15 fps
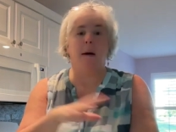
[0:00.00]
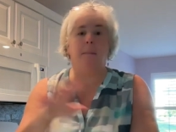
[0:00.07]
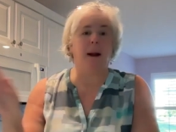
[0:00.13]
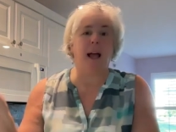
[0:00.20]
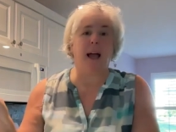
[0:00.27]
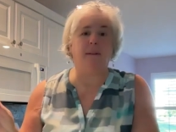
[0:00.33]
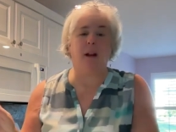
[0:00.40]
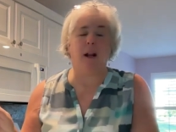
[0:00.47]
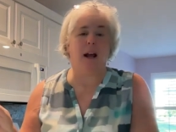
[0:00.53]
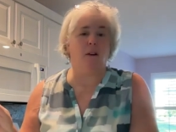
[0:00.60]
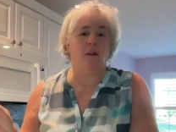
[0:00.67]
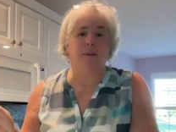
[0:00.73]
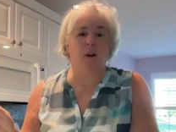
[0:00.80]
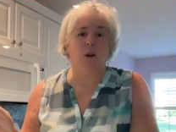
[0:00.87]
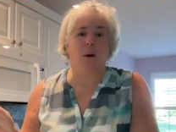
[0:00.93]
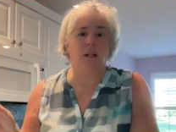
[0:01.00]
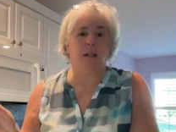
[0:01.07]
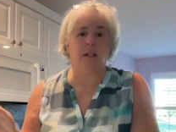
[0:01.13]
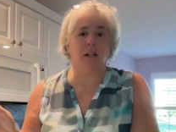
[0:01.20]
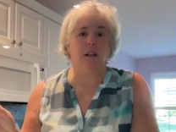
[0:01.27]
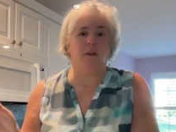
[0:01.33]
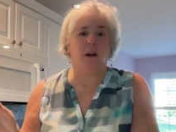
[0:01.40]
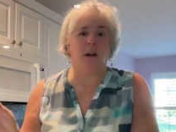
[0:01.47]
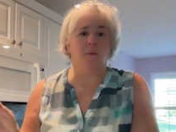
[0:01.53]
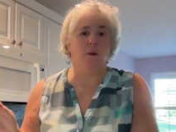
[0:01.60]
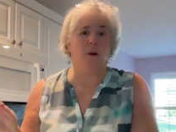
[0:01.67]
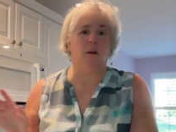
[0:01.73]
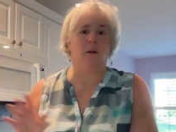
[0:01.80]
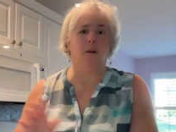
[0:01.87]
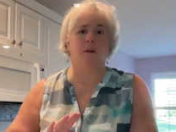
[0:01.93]
but I don't even go out to dinner
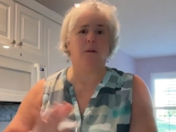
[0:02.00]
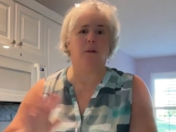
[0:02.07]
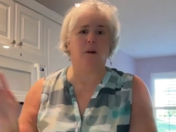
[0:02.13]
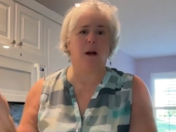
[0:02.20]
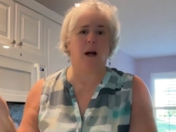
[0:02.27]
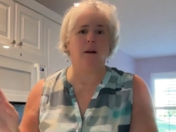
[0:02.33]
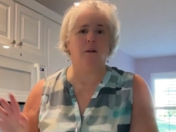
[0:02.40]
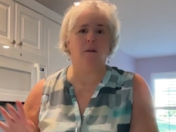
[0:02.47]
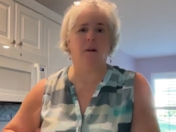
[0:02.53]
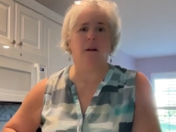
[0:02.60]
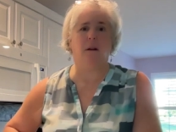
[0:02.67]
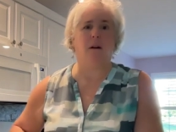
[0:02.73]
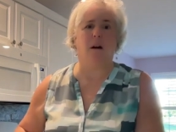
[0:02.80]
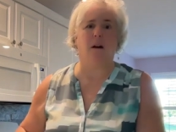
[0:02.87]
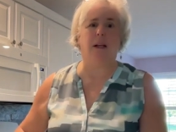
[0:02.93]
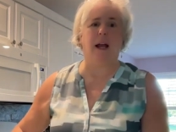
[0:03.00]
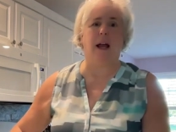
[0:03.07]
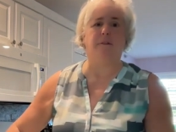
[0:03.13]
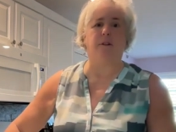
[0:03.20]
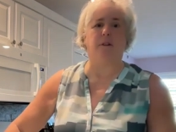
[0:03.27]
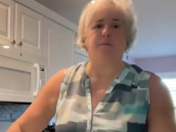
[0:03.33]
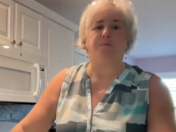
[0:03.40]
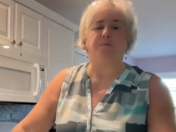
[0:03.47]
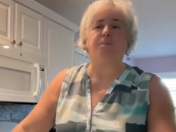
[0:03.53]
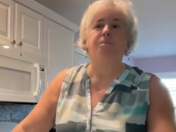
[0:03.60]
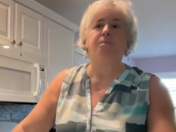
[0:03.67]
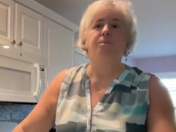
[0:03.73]
anymore, or I hardly ever.